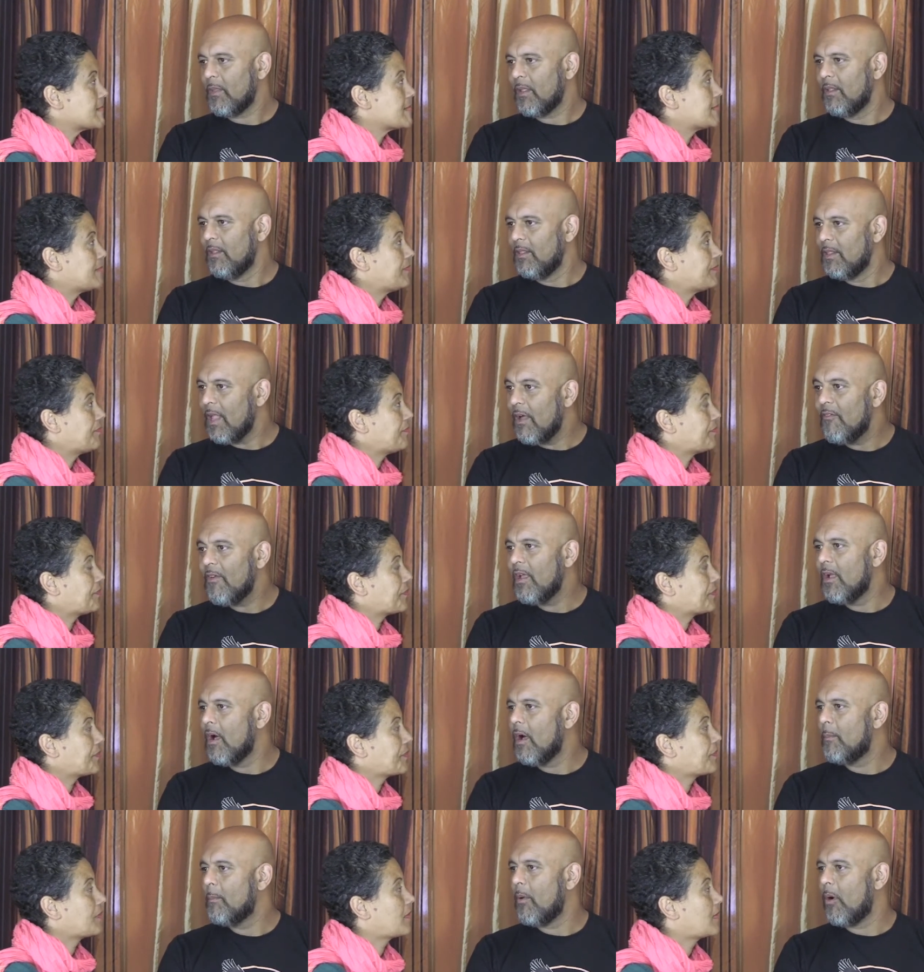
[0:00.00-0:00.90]

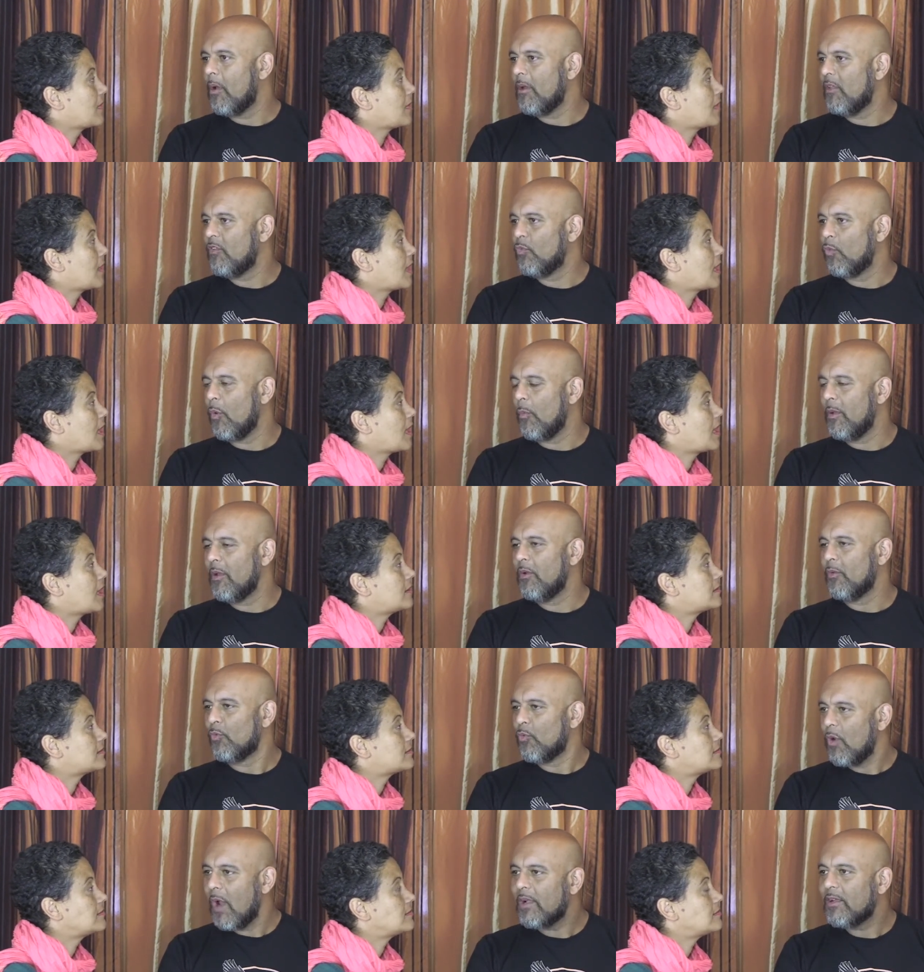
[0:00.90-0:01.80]
Speaker 1: loving up on his
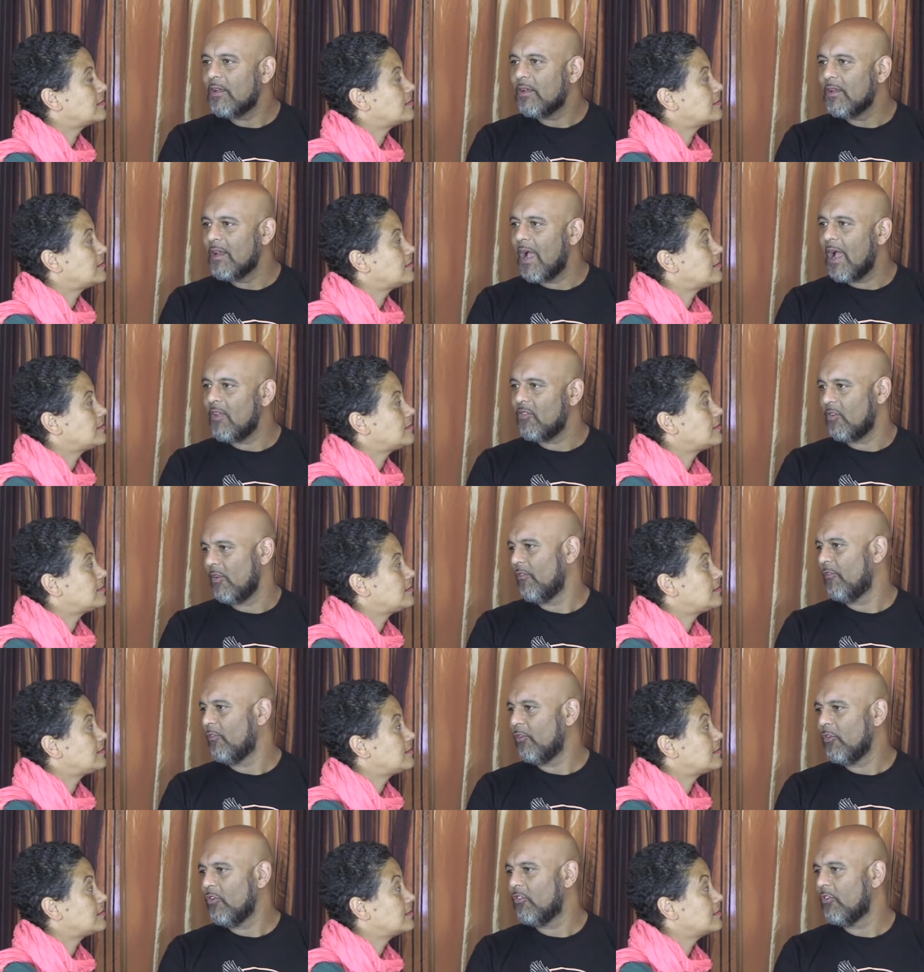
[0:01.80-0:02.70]
woman, recognizing
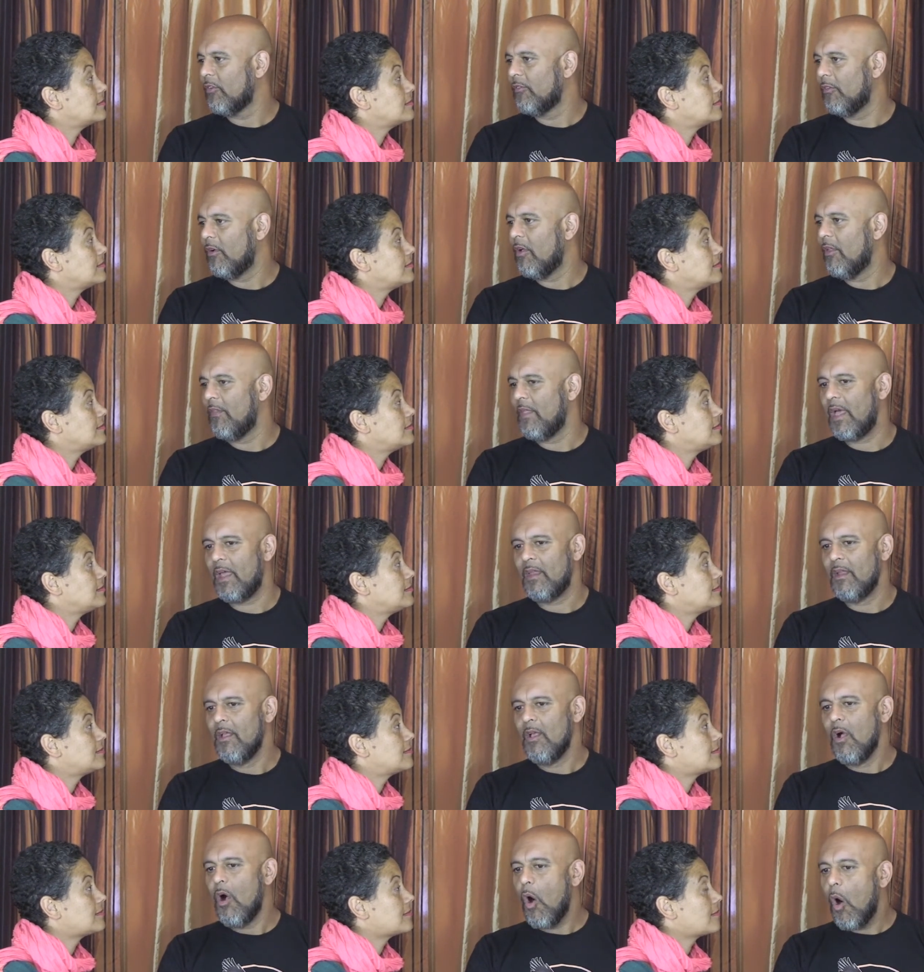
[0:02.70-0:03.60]
first of all that
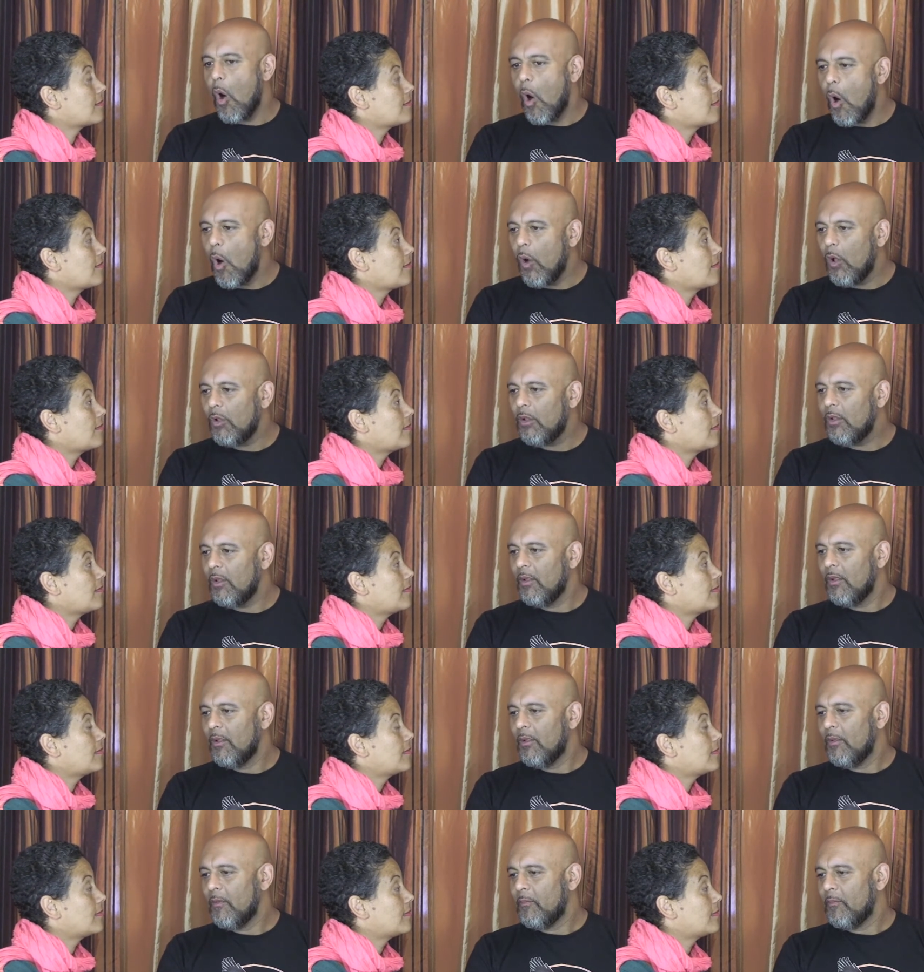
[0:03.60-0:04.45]
all